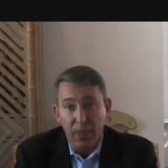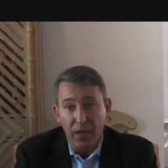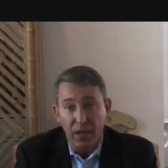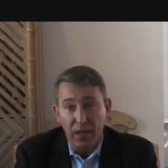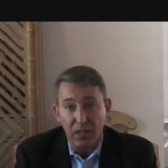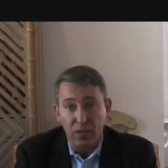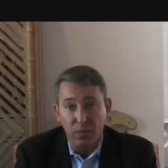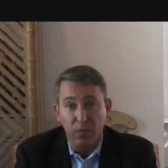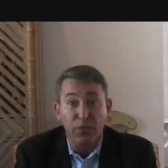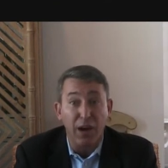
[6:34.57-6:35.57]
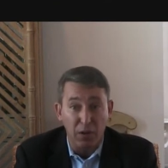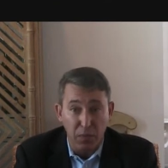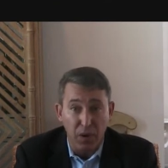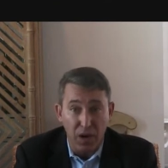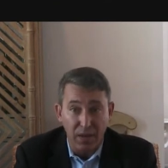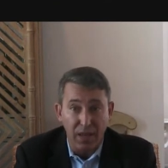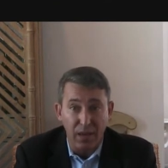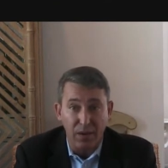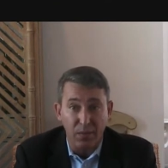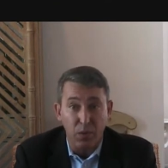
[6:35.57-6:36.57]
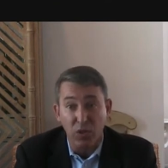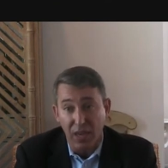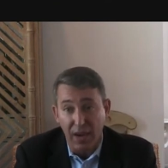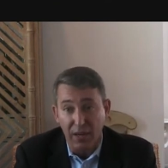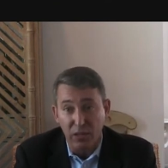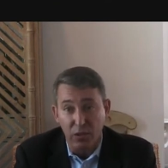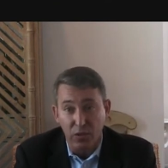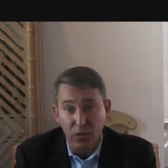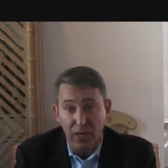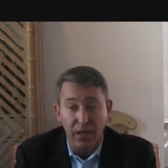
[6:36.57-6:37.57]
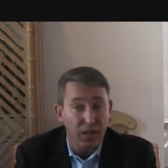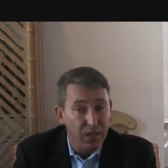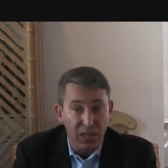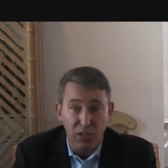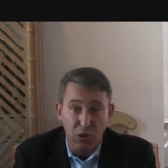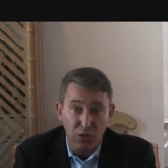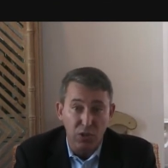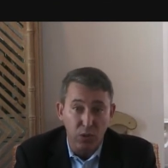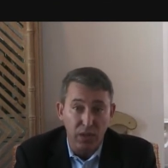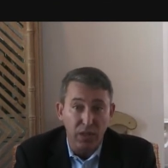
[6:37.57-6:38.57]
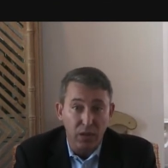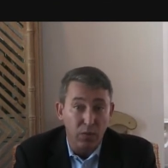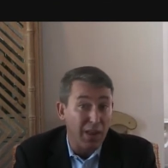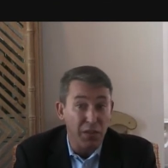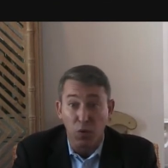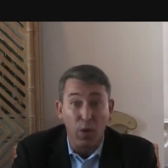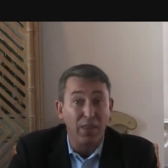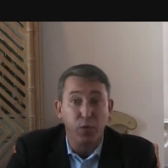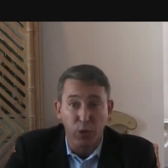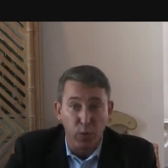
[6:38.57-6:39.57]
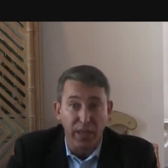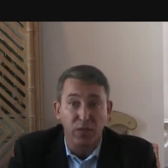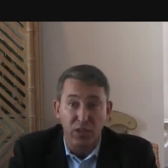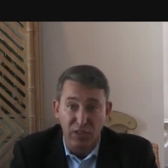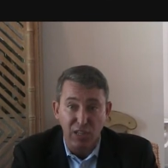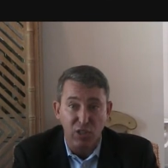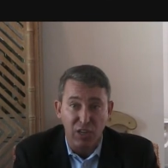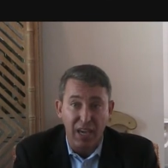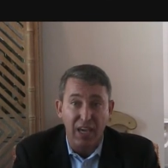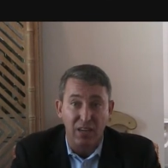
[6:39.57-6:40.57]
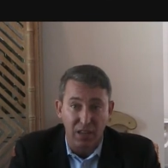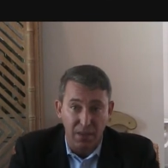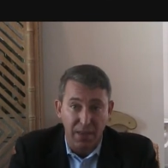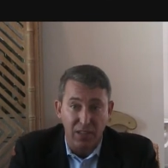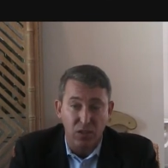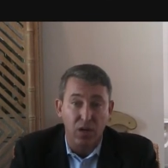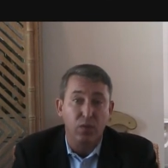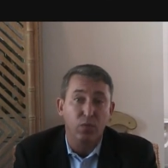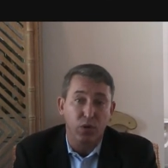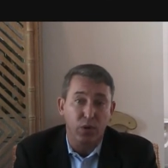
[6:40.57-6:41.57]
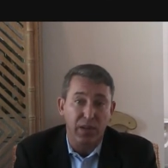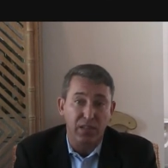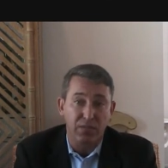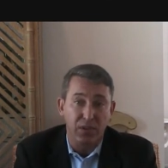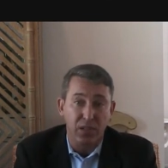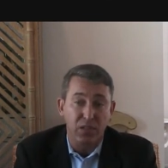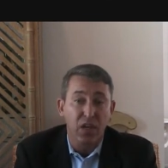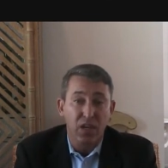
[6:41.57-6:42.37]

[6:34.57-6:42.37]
It's frowned upon, and most candidates don't do that. He chose to do it rather than wait 3 weeks for the session to end and then start raising funds.